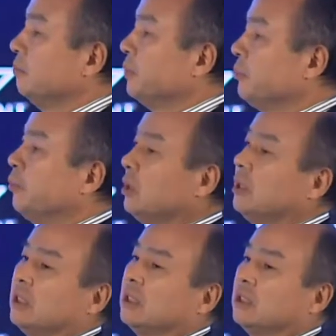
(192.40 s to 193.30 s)

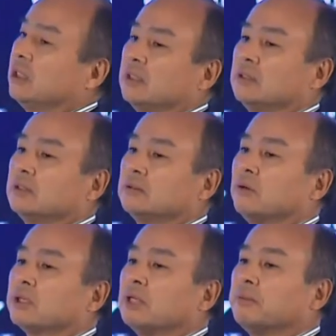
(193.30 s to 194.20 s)
Before
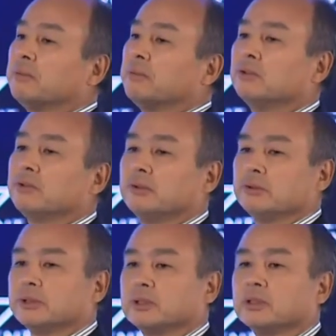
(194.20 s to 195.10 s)
talking about new
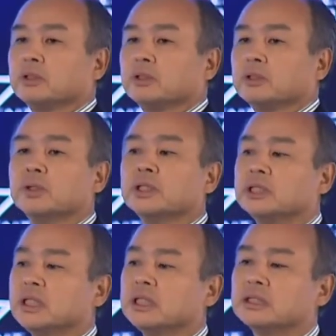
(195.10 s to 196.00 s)
tools,
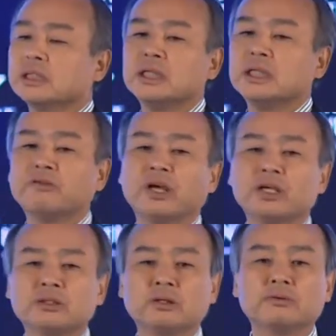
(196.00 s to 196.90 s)
with this
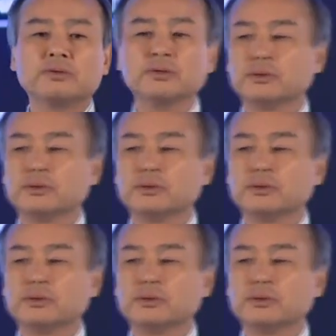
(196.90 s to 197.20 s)
innovation of new